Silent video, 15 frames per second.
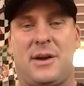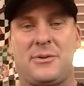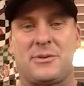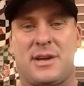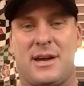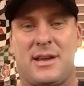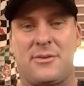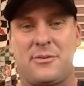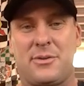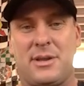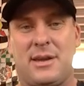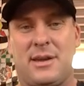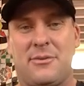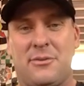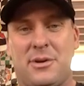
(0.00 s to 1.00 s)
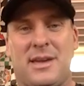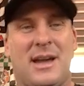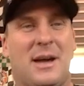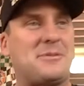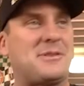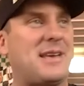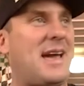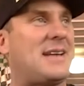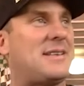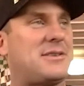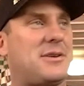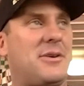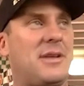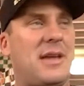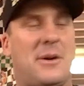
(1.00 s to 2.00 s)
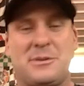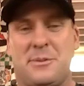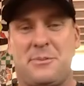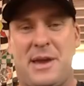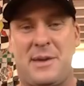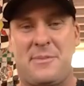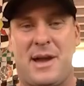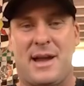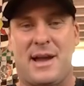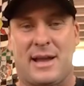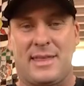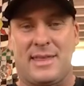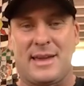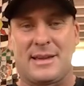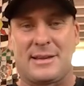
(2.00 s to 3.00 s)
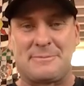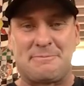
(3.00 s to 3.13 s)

I was kind of really, really upset. So that was a payback, I think.